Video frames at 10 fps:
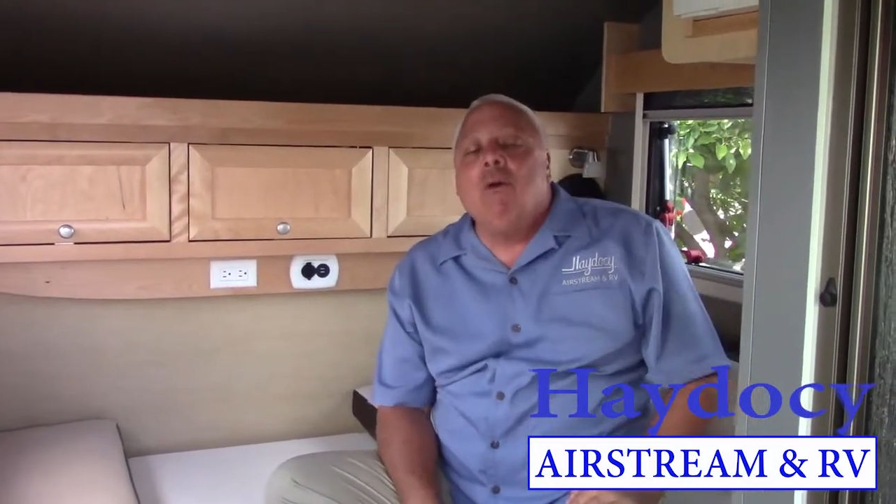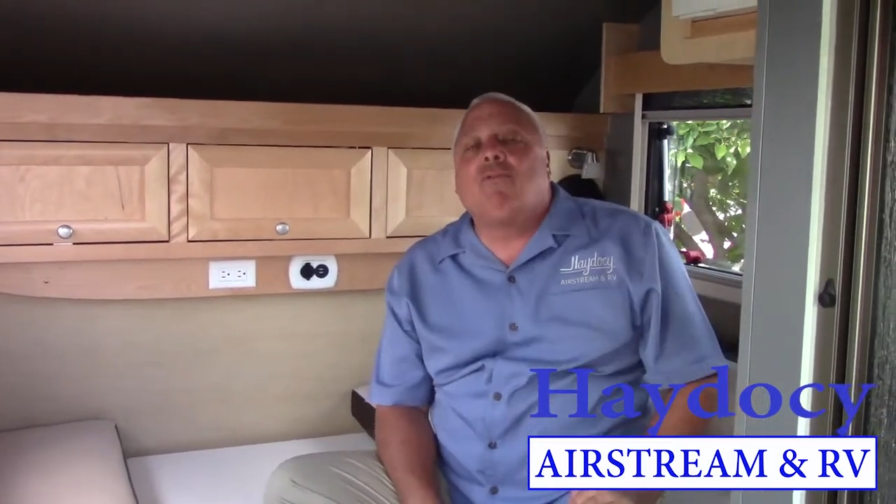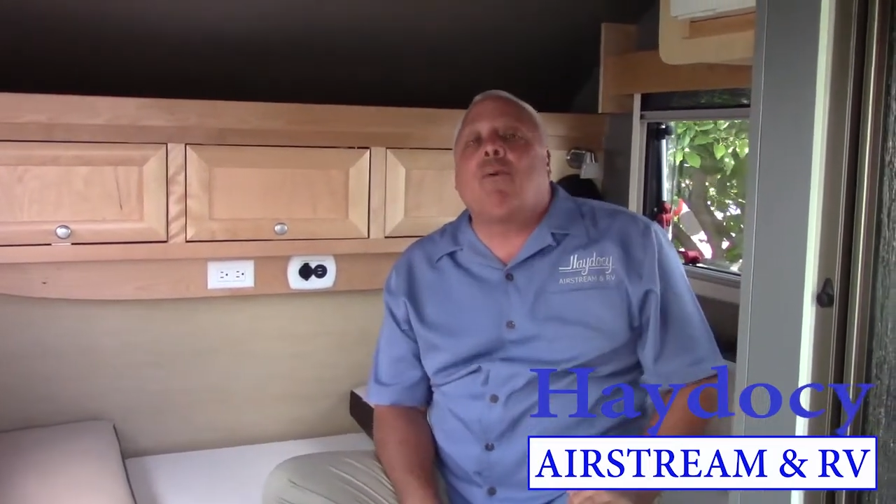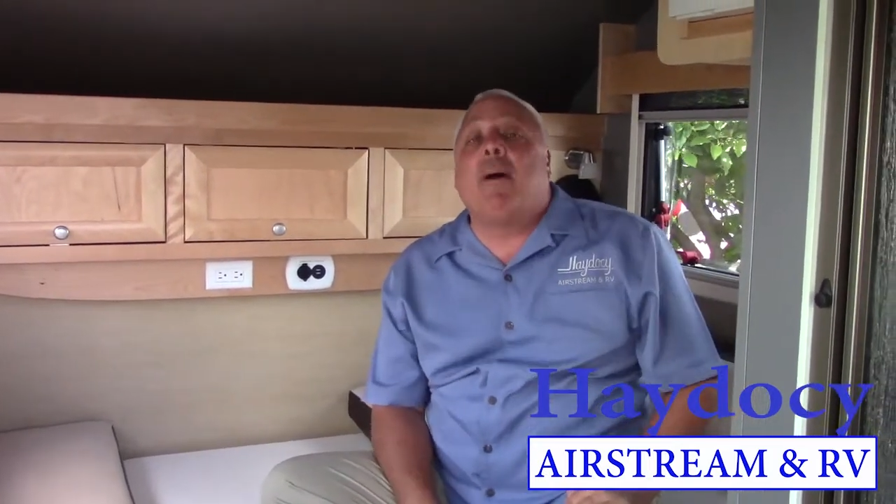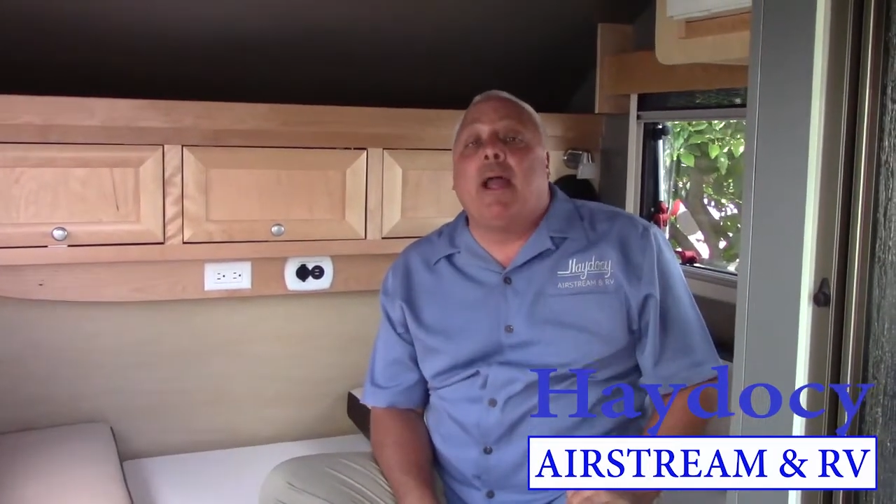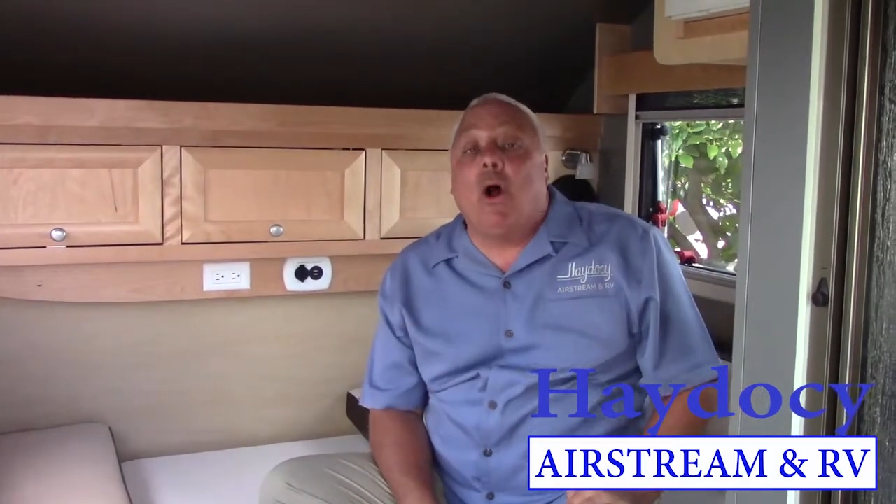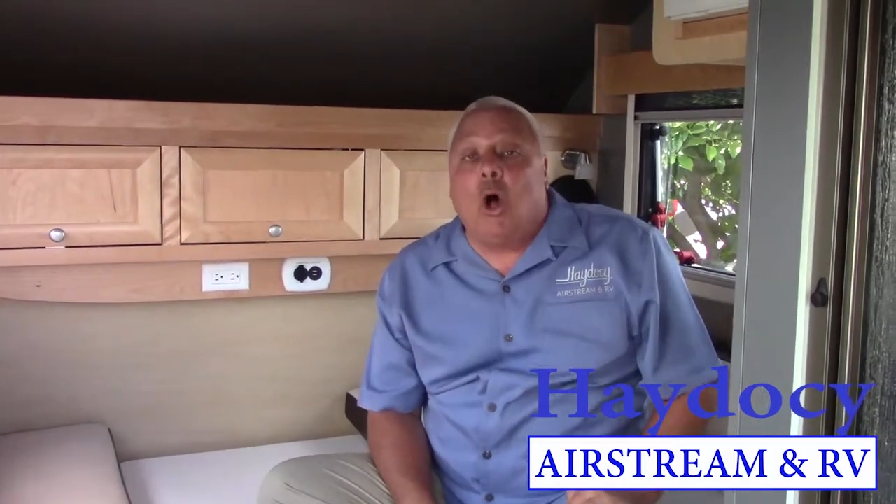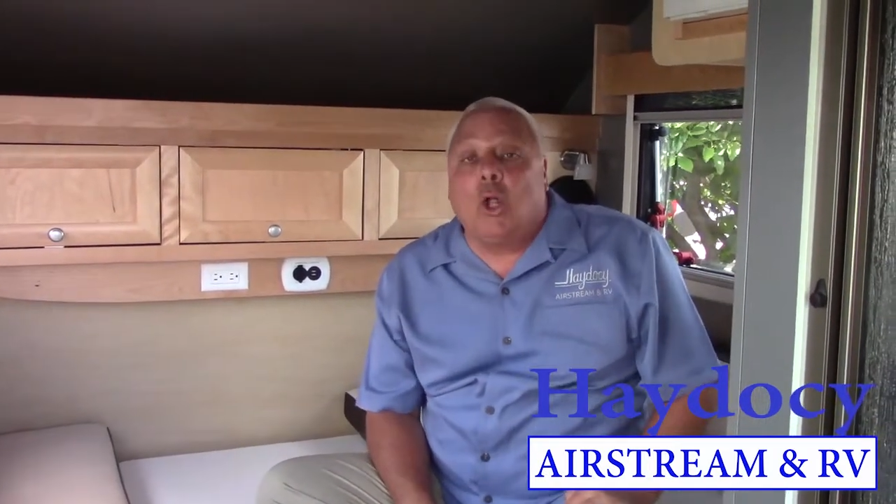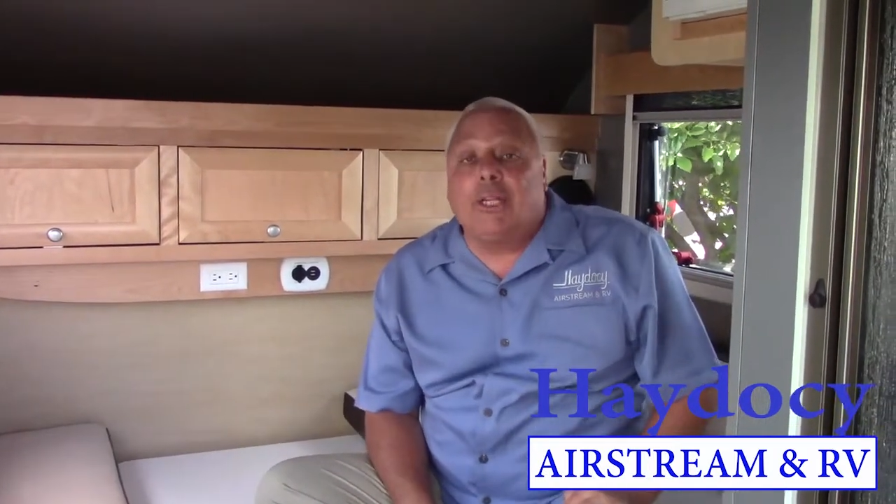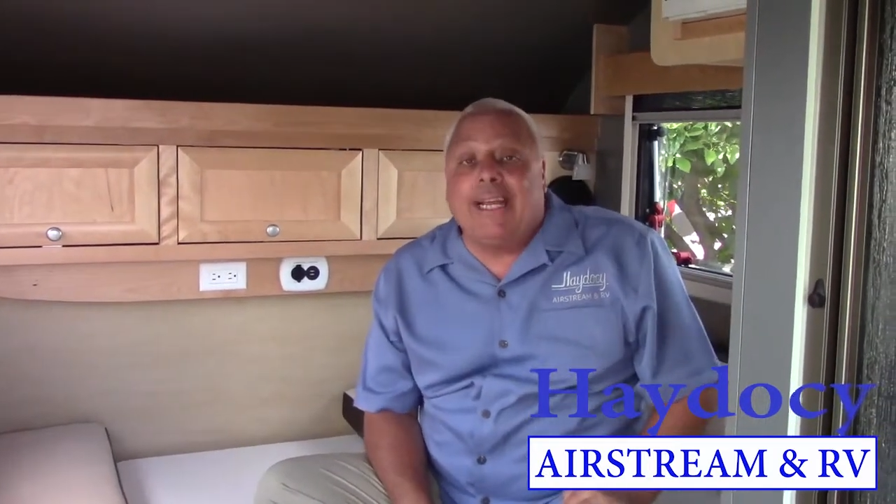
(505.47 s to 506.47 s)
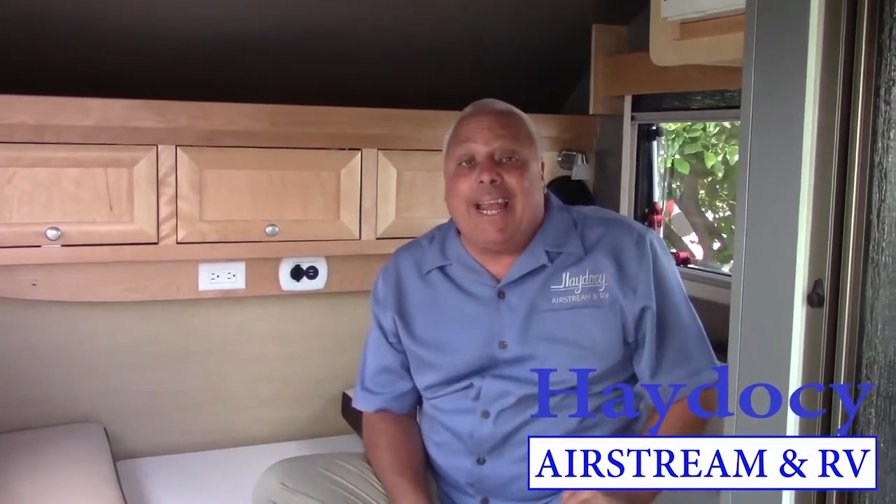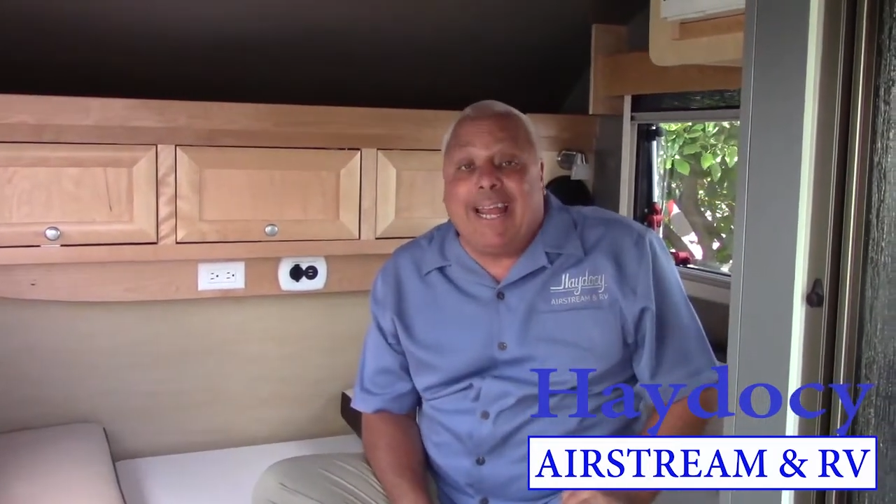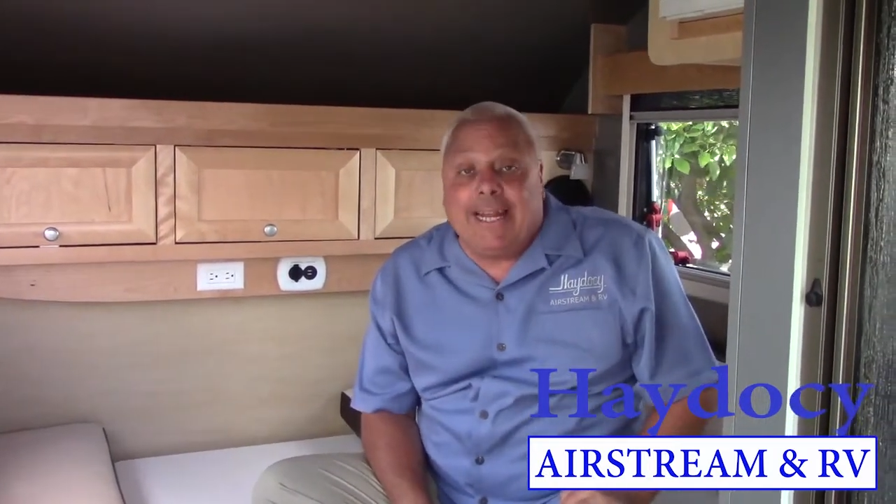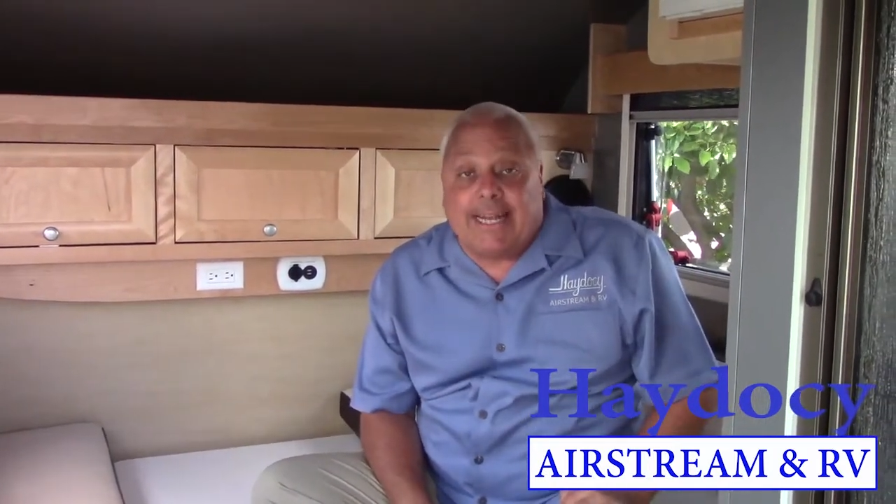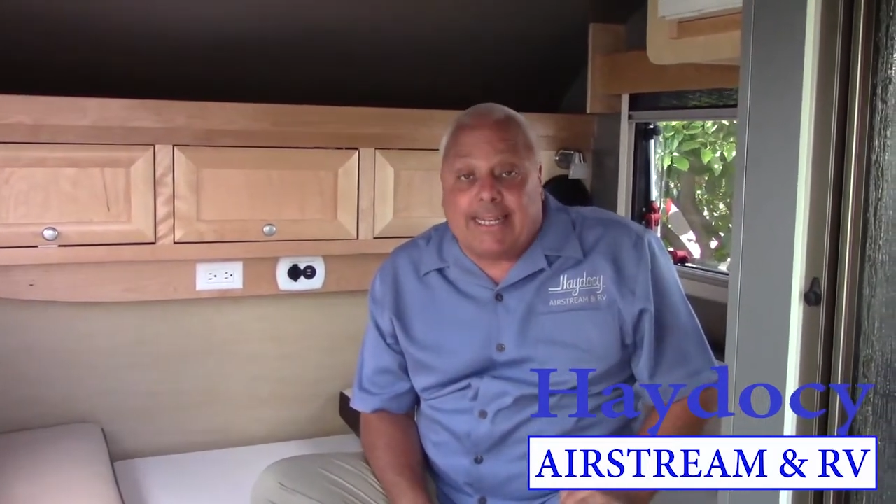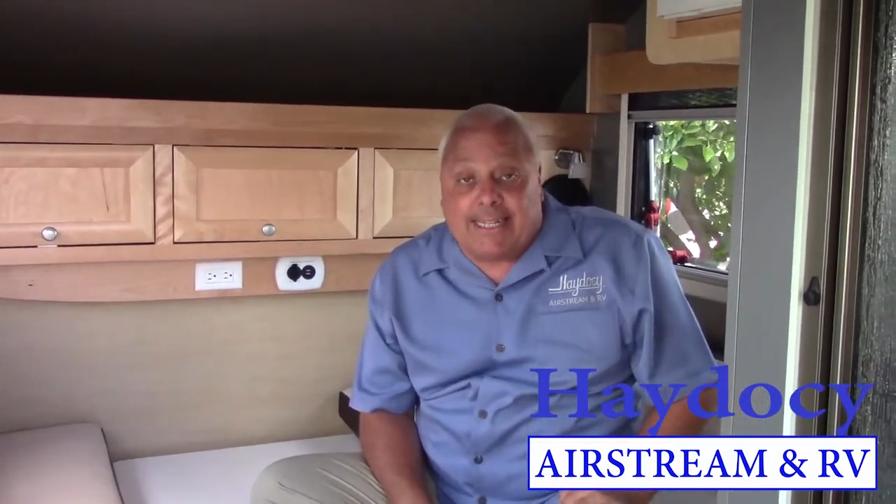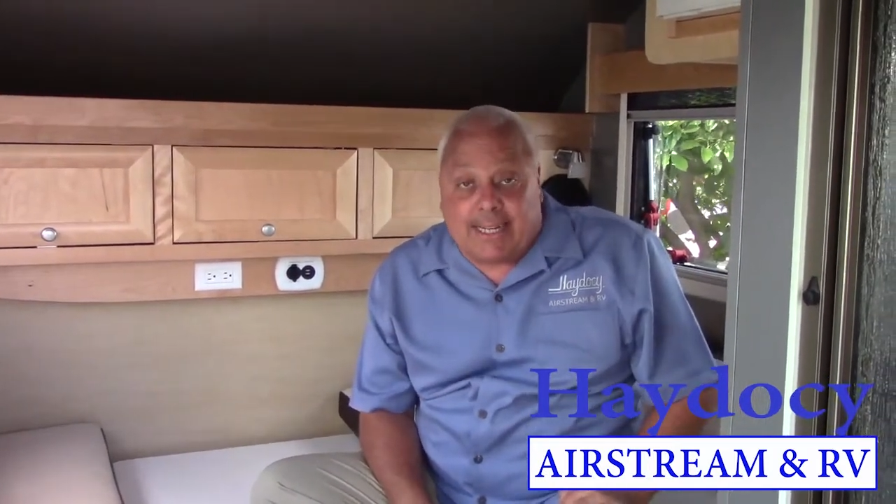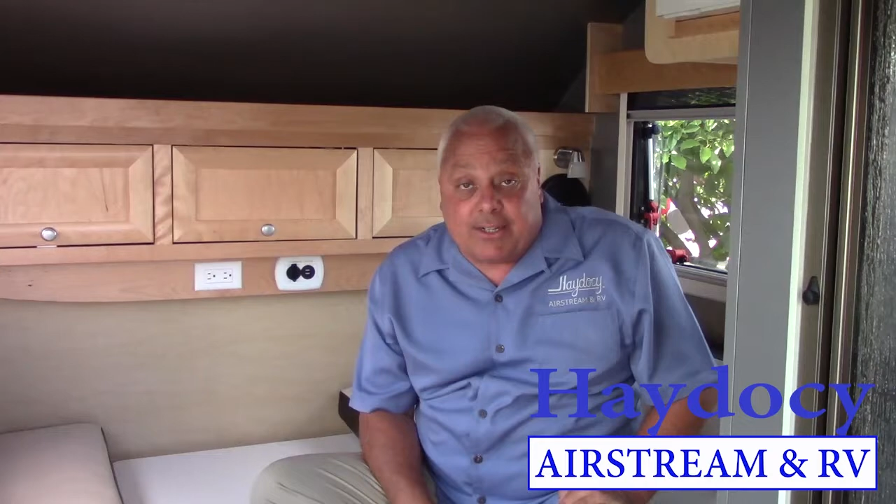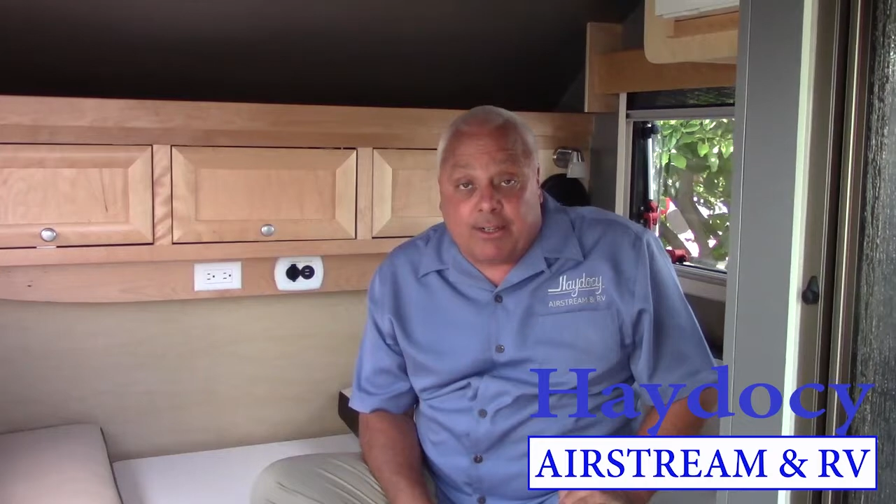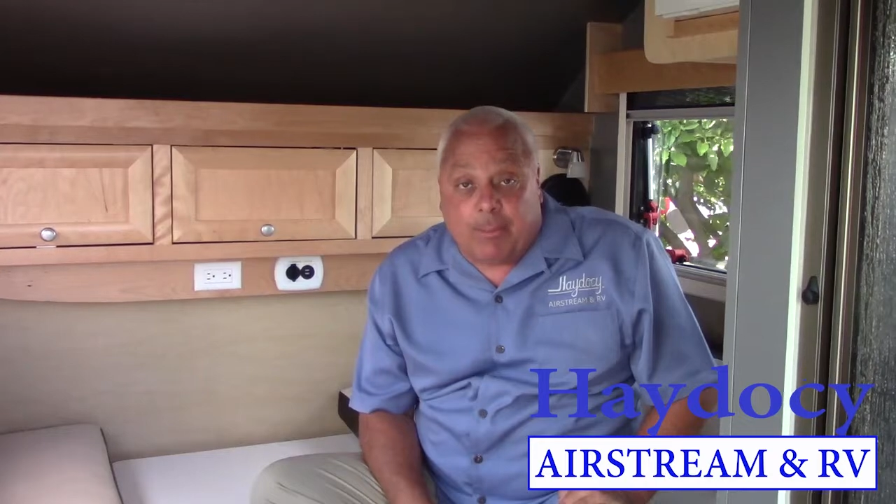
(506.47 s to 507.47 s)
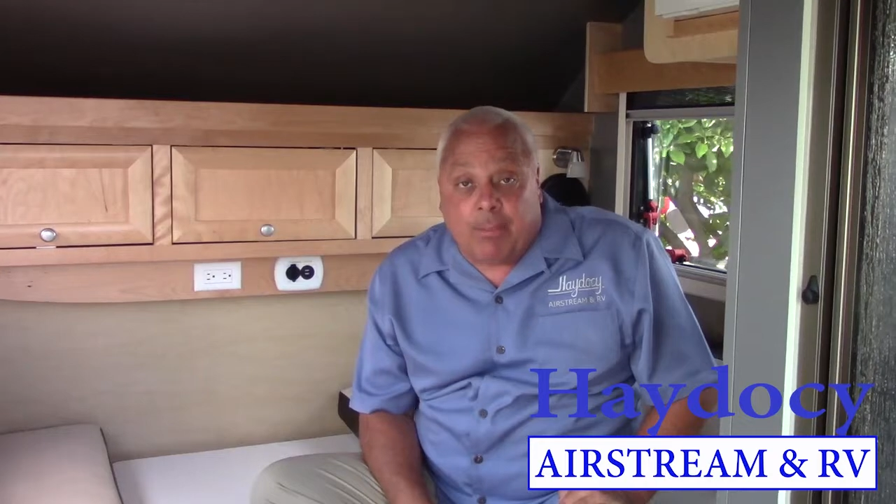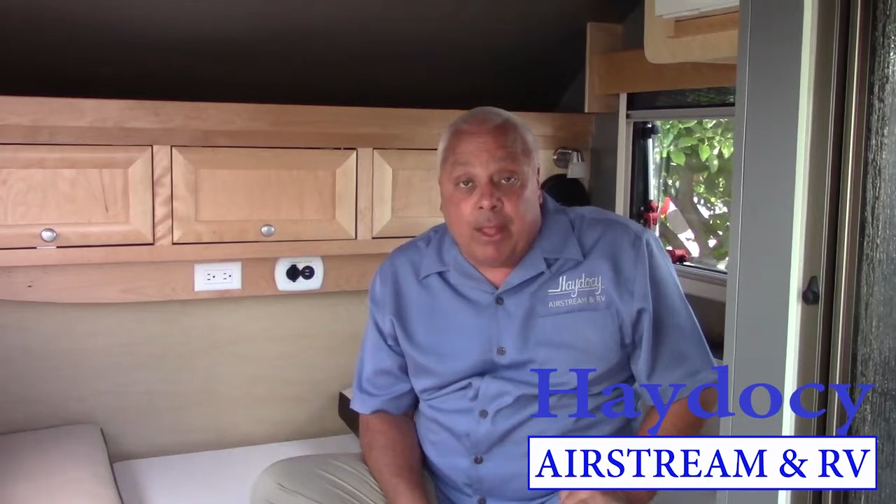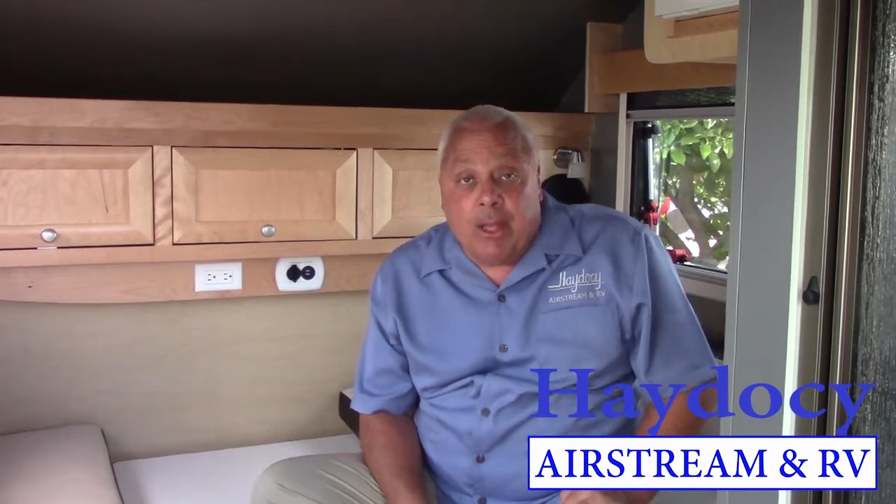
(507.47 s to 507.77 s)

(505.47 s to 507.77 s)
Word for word: for my Alde heating system.